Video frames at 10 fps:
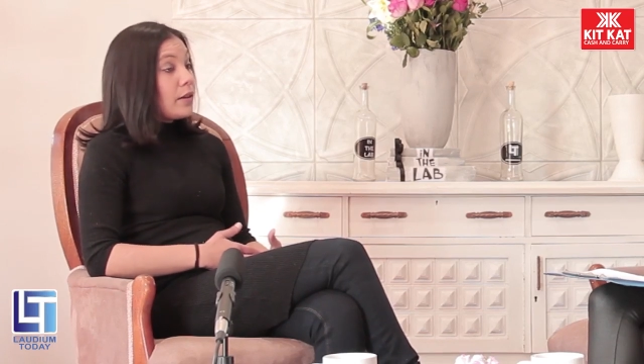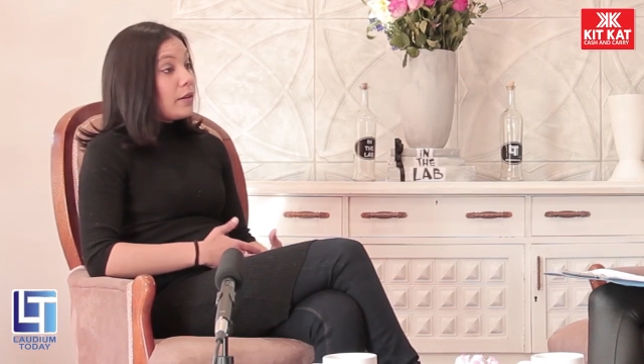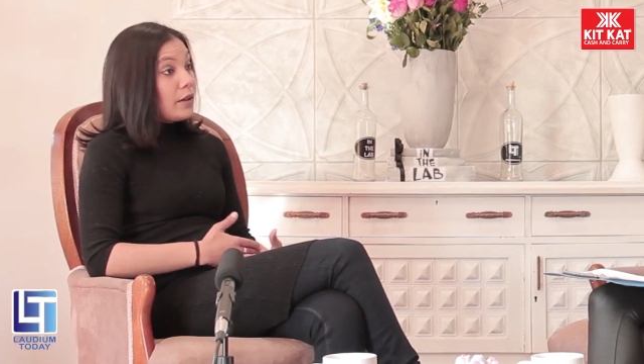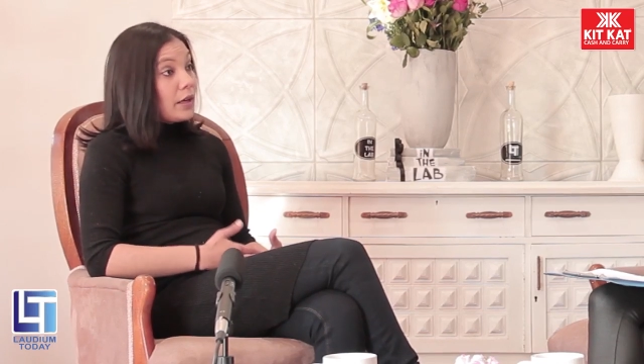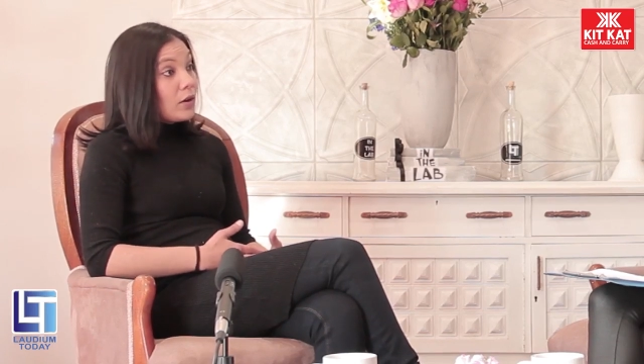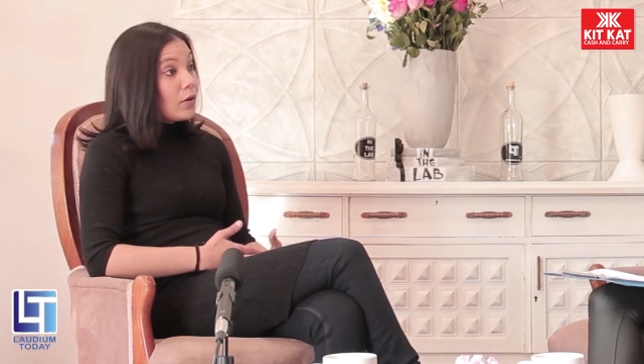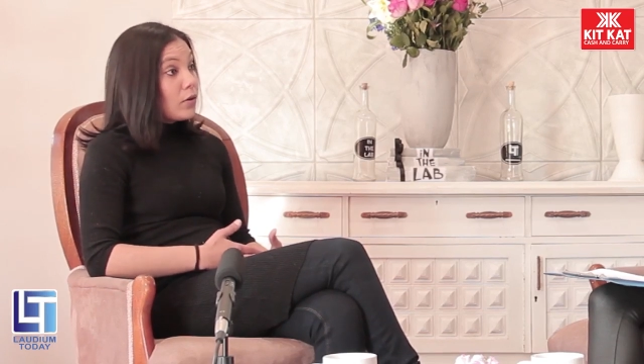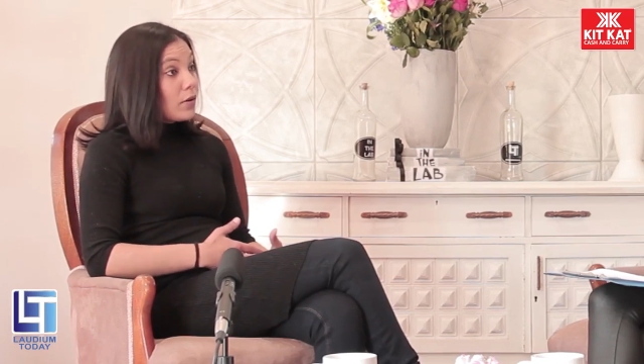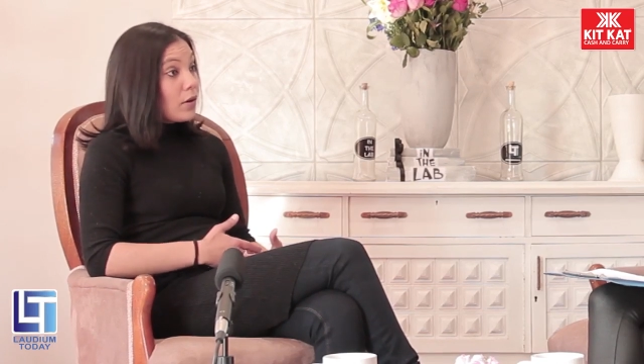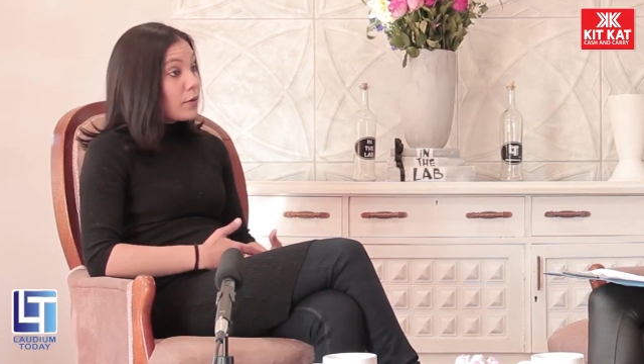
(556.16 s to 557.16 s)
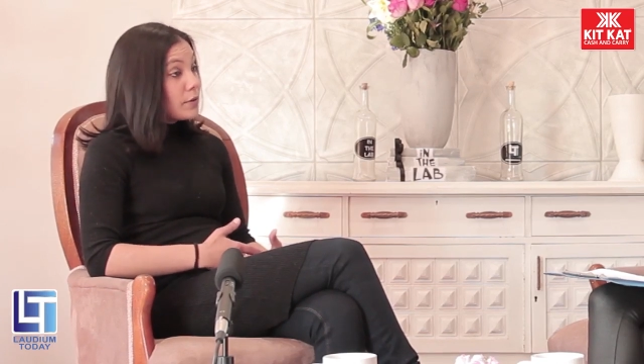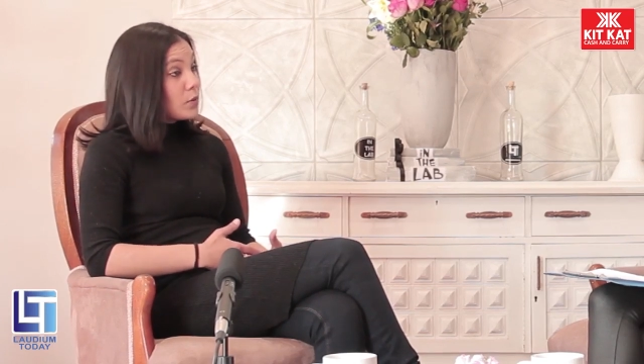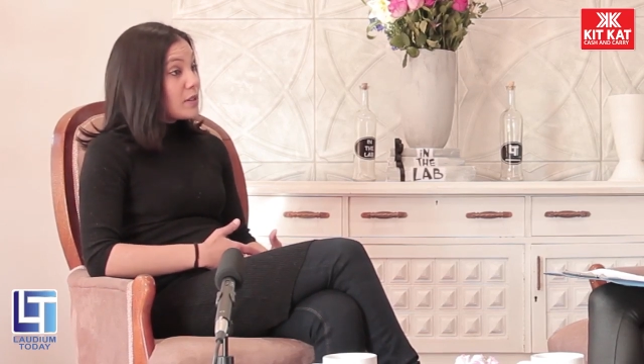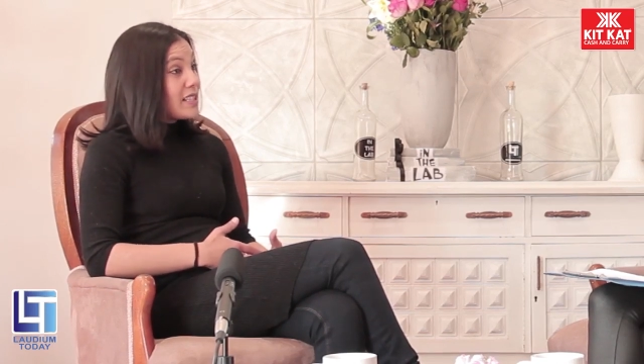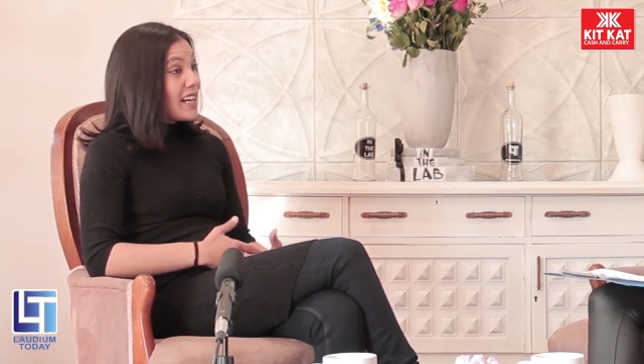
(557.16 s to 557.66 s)
Then
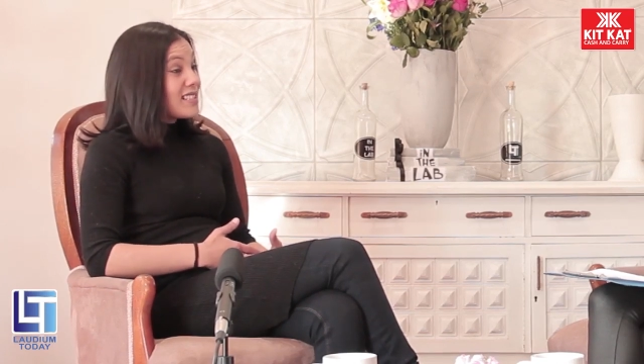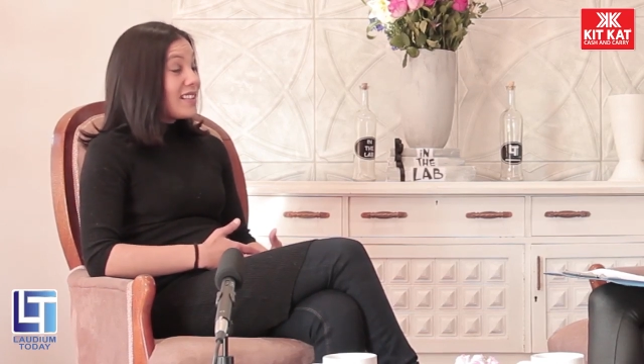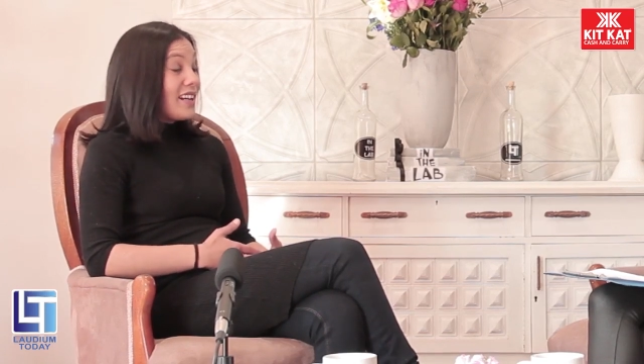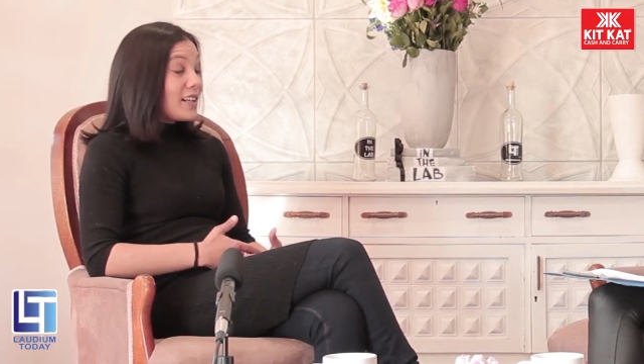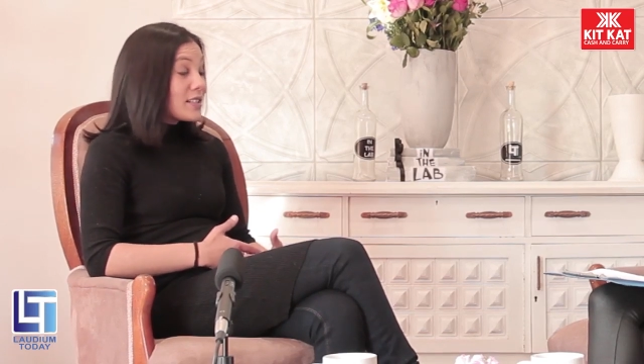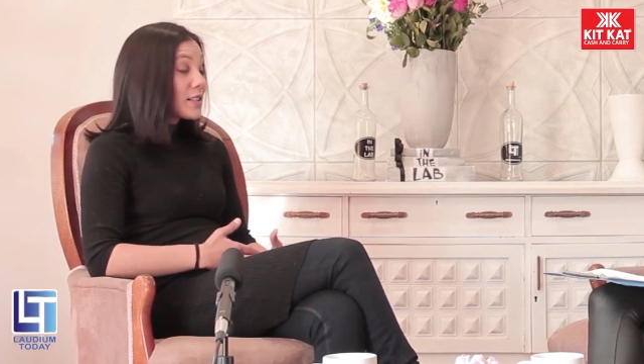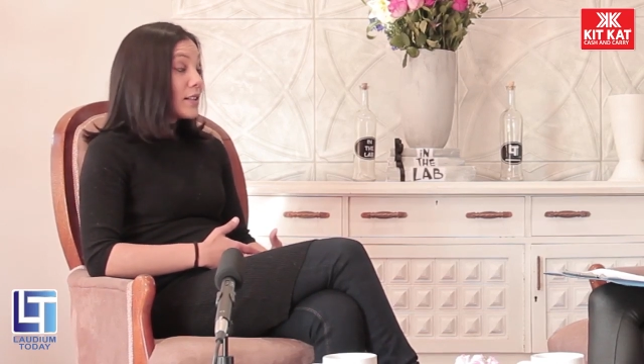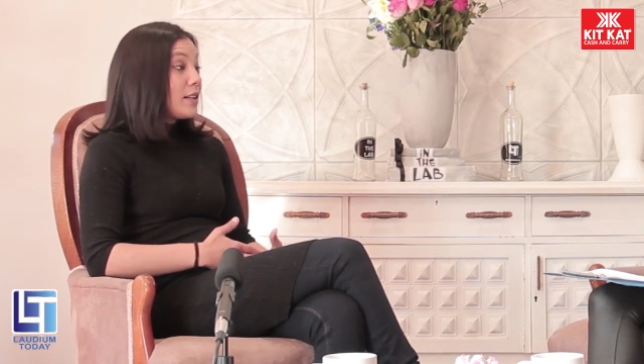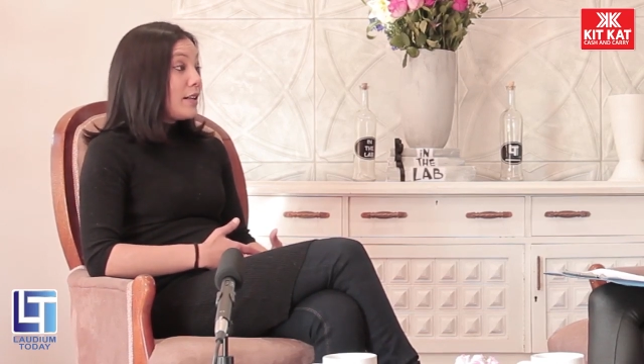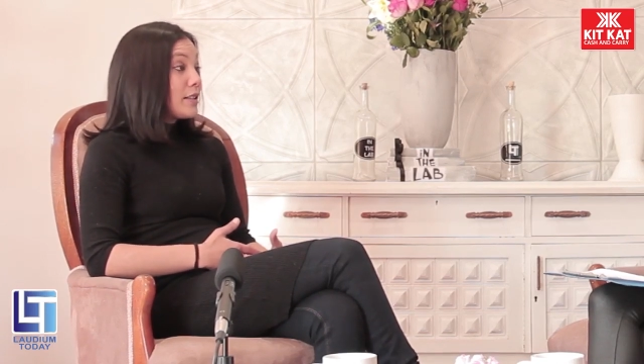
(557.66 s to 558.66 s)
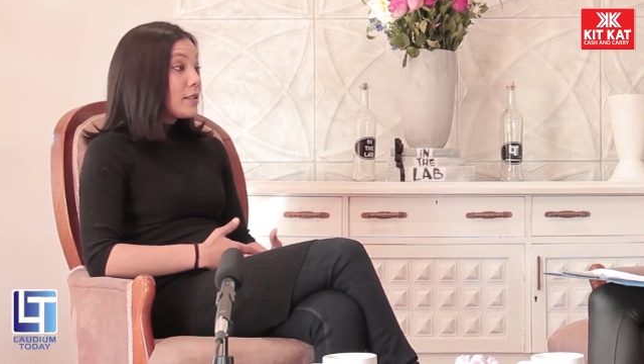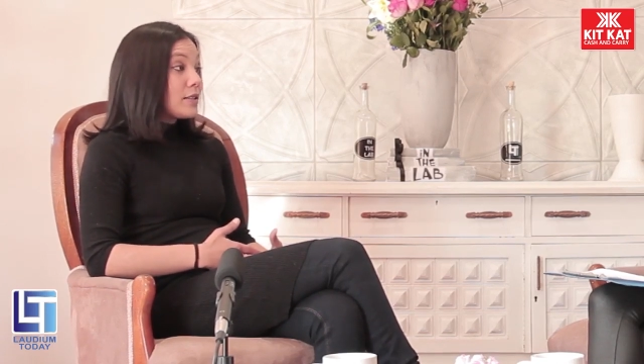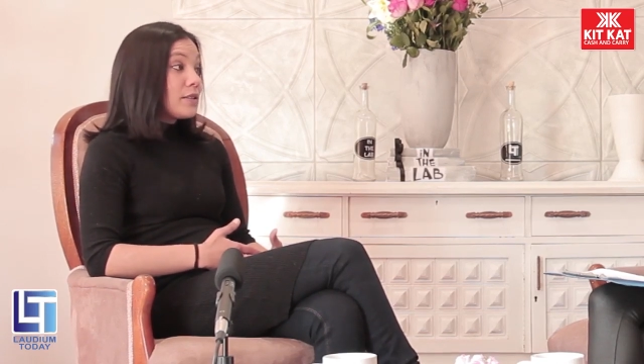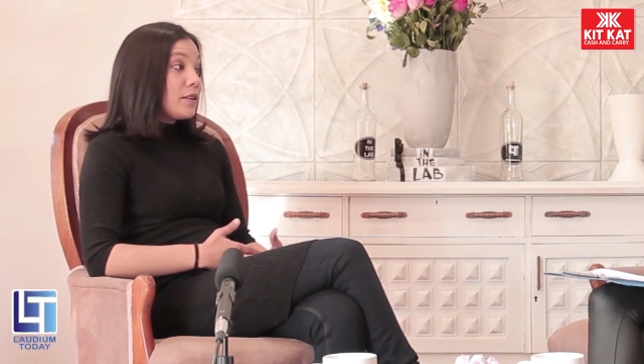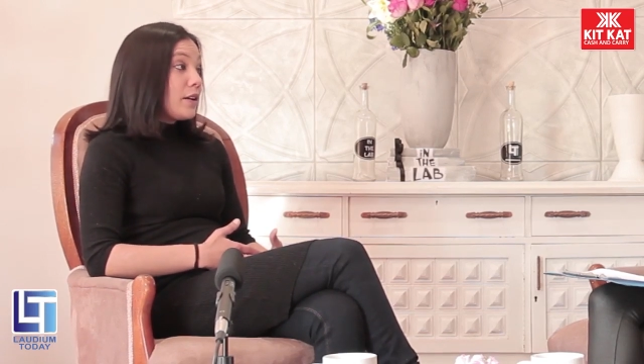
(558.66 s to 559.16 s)
afterwards, as it escalates,